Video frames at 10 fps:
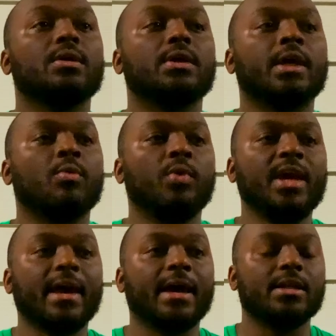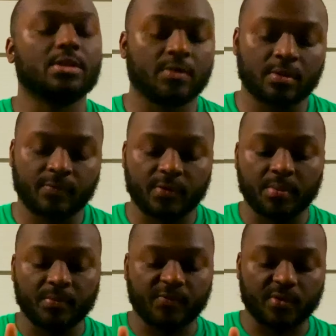And we had to,
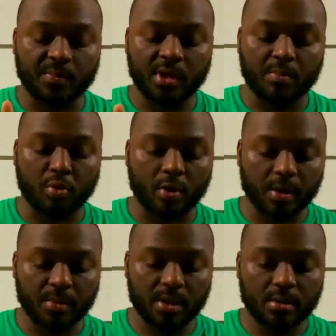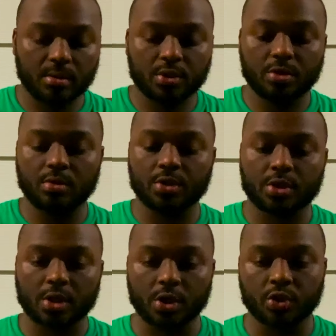from the appointment to the
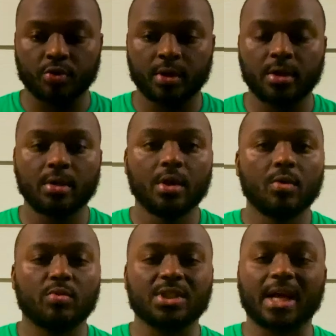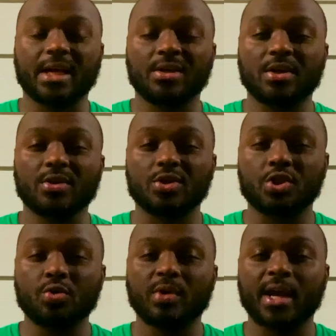surgery was like another
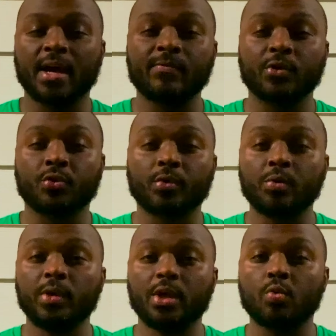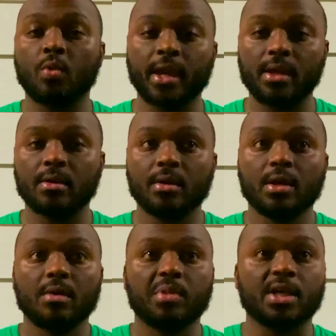2.5 to 3 week wait,
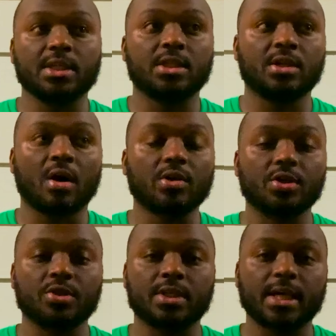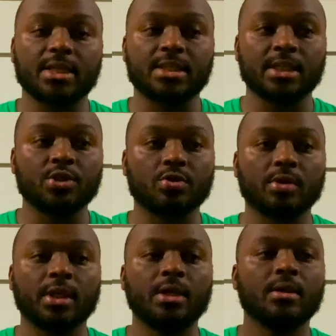because the doctor said
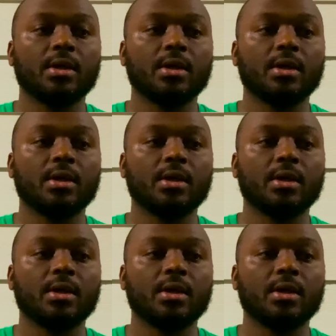essentially